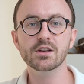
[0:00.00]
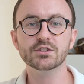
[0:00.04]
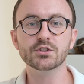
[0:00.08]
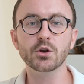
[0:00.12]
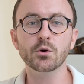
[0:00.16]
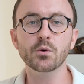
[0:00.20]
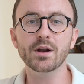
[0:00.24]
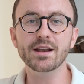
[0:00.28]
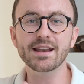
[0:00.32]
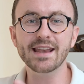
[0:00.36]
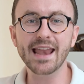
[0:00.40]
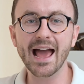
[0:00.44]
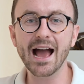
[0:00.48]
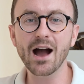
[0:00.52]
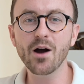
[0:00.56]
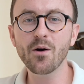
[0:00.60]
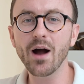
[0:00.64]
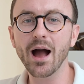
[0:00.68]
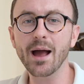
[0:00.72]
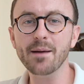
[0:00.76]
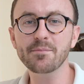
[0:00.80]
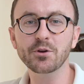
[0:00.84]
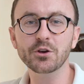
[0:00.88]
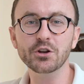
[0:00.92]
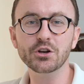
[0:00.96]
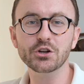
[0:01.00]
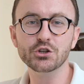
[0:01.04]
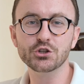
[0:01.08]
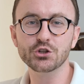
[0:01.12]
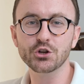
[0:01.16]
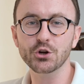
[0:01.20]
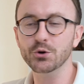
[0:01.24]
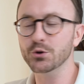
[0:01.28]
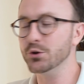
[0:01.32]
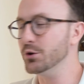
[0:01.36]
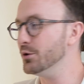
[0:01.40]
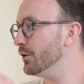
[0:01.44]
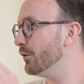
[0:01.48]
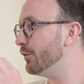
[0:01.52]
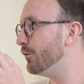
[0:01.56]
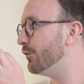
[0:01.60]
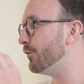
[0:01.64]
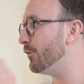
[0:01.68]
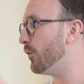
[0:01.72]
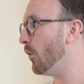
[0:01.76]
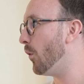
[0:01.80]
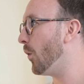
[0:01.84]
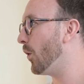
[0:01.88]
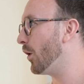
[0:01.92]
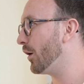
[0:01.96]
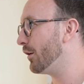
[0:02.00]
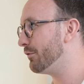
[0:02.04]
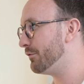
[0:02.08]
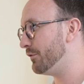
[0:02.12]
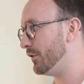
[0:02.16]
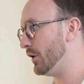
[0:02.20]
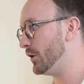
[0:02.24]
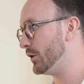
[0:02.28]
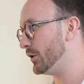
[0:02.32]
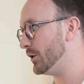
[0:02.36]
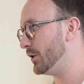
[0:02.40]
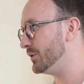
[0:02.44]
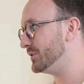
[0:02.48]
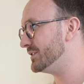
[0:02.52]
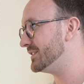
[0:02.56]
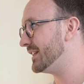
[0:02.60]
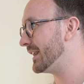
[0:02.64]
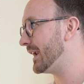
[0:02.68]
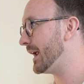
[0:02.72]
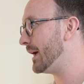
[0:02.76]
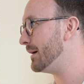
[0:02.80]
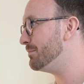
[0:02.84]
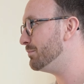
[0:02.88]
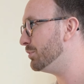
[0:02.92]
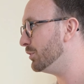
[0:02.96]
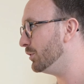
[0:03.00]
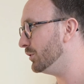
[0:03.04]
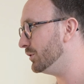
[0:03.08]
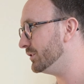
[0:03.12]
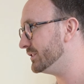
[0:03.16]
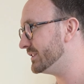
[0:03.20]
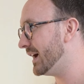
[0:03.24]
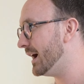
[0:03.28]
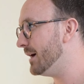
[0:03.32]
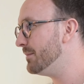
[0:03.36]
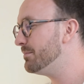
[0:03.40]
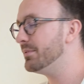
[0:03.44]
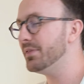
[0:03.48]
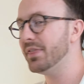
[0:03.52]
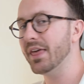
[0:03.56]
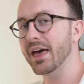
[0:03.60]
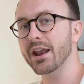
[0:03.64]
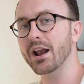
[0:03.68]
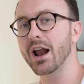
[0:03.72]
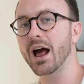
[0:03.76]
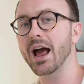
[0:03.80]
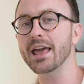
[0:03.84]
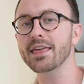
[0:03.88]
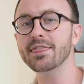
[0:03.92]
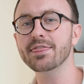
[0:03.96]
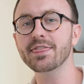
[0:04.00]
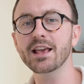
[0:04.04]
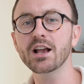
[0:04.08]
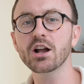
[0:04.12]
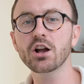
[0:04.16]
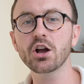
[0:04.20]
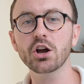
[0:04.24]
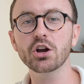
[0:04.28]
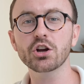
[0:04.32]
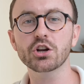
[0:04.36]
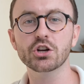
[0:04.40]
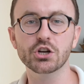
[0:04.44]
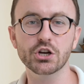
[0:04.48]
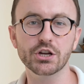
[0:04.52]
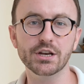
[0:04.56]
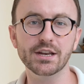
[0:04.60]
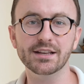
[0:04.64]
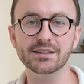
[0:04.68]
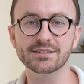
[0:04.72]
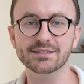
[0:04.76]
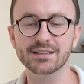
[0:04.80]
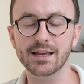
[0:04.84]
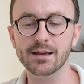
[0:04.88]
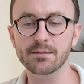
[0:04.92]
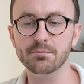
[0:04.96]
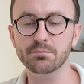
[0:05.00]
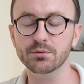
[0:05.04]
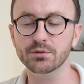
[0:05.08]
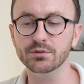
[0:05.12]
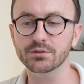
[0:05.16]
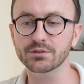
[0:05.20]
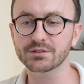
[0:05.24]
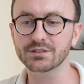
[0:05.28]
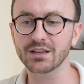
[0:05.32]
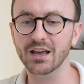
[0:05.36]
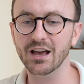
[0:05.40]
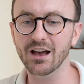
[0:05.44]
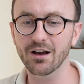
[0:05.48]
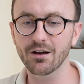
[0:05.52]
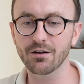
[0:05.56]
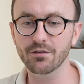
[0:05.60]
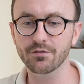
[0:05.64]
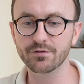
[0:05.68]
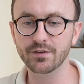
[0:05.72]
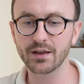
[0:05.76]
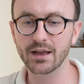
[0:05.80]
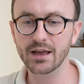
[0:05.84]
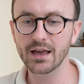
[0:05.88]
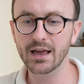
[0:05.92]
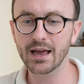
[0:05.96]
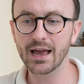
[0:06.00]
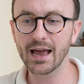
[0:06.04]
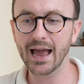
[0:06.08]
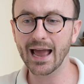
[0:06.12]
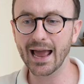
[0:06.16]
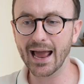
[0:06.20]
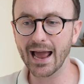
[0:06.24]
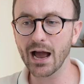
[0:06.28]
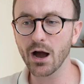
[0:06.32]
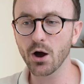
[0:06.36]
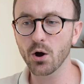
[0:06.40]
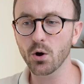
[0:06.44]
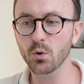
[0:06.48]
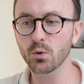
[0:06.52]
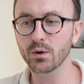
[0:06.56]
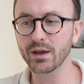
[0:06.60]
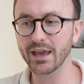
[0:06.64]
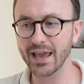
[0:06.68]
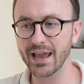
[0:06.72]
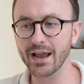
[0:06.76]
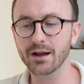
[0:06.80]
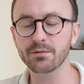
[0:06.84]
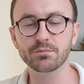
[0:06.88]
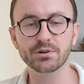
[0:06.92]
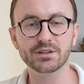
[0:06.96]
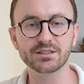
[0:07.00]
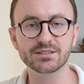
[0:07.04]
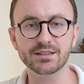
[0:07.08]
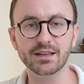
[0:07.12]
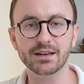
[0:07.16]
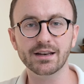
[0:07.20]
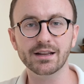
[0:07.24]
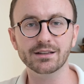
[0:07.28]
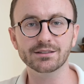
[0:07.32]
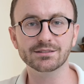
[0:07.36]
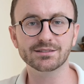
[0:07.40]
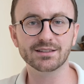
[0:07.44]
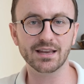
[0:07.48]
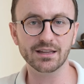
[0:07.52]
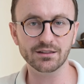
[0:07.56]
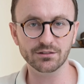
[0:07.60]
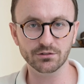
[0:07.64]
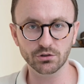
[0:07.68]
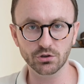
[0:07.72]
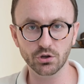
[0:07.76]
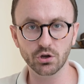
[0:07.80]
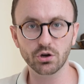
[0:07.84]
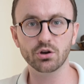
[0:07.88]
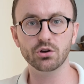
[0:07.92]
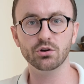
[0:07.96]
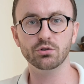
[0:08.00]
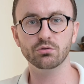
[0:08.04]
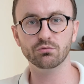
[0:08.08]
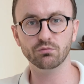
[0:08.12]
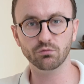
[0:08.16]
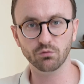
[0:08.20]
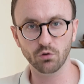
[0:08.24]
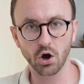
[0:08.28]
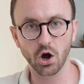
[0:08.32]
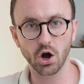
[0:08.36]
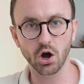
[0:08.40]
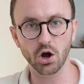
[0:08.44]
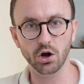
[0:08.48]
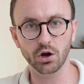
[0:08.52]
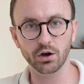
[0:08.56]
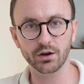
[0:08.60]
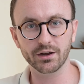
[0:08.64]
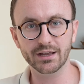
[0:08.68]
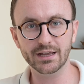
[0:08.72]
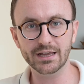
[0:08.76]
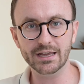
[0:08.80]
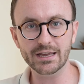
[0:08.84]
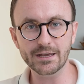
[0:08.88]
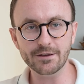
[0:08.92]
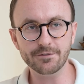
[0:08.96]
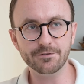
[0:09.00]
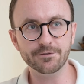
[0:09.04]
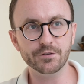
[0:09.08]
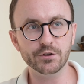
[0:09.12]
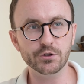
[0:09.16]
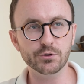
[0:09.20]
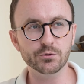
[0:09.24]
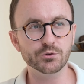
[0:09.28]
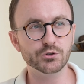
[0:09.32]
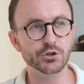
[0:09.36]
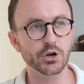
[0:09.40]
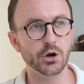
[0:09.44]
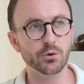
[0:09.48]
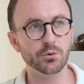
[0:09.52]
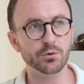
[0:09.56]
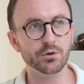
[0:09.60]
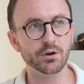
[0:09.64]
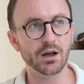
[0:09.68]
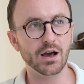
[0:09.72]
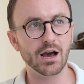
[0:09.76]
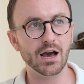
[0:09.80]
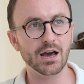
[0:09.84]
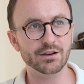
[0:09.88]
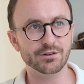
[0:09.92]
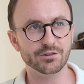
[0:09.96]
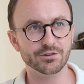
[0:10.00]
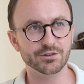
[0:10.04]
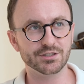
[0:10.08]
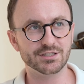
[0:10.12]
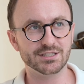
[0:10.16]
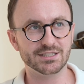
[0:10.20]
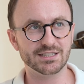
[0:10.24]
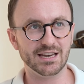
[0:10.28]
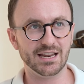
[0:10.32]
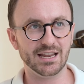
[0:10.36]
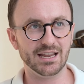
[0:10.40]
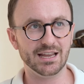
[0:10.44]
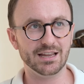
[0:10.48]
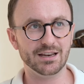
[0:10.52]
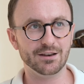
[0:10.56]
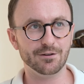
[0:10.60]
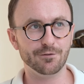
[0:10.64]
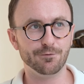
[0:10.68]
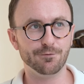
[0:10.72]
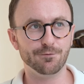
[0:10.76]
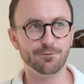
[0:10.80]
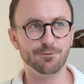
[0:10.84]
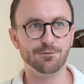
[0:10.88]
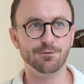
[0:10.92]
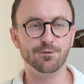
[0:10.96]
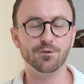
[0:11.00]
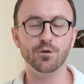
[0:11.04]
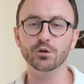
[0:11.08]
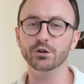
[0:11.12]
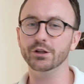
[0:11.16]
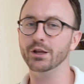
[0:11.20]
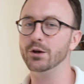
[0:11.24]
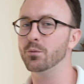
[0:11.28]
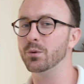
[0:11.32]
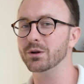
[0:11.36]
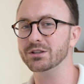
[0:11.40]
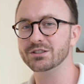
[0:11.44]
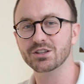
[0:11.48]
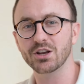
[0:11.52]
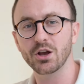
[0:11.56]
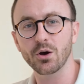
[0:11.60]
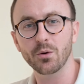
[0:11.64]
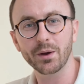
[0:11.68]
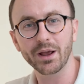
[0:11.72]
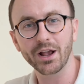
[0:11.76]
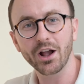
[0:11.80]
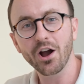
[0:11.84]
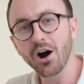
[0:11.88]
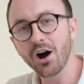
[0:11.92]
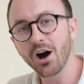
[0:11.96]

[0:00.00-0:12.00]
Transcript: So now I'm gonna show you four photos that I pulled up that I think are good examples of how camera settings can look wrong if you don't understand fully what's going